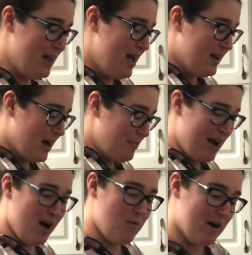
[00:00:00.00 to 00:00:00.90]
got my
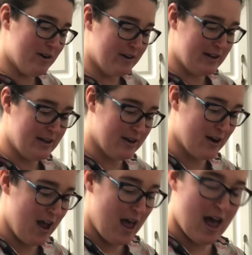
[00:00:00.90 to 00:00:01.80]
hot water in here.
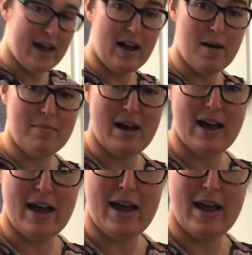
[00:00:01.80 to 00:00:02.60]
I got my